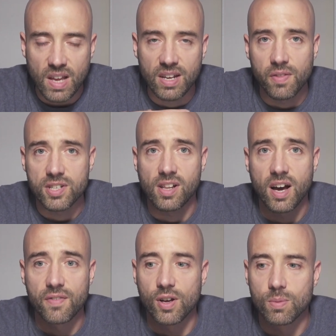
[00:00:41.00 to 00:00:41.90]
Now the
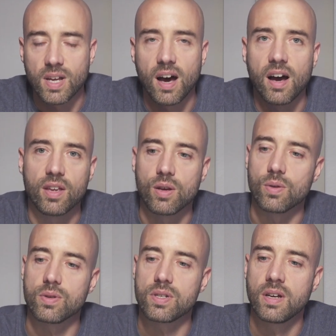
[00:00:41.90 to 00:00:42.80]
slide films that I
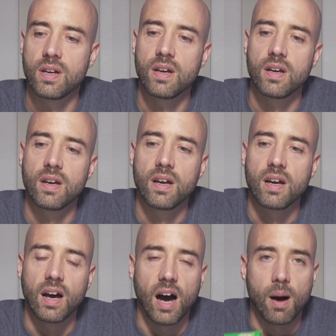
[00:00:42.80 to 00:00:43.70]
use
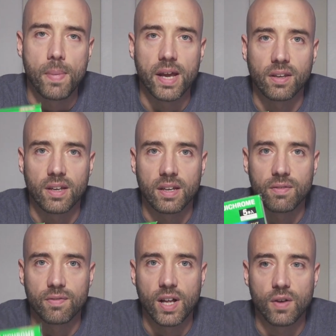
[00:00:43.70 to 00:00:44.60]
are mainly
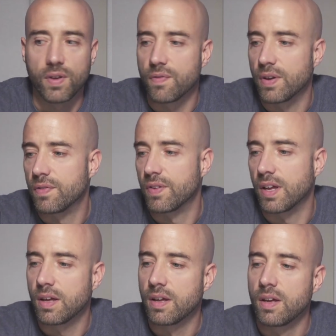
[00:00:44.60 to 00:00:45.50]
Velvia
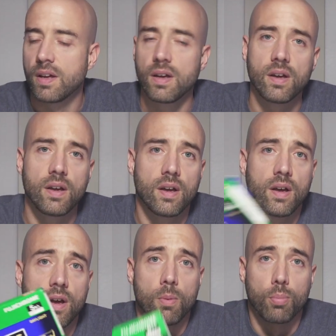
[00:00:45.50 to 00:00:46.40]
50,
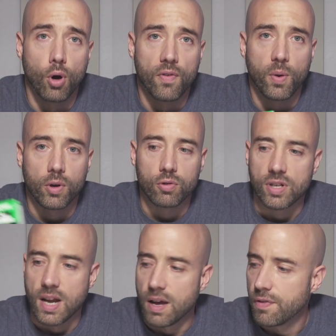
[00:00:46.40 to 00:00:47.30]
Pro
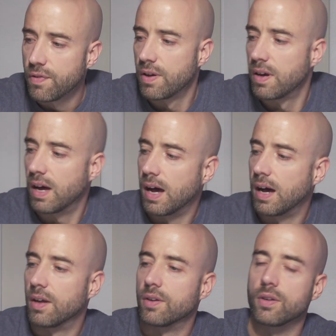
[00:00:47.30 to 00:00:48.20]
V100F
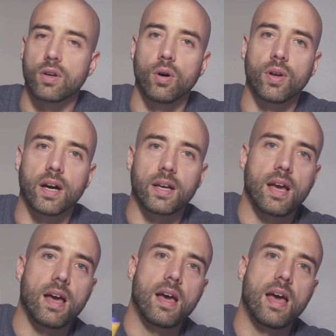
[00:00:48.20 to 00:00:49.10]
and Kodak
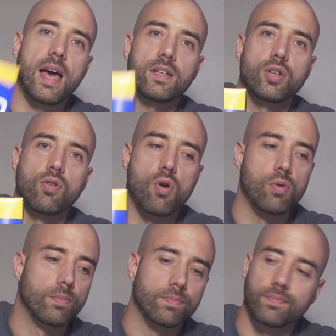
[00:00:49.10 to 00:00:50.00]

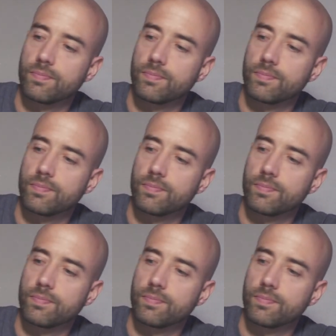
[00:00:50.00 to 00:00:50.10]
Ektachrome.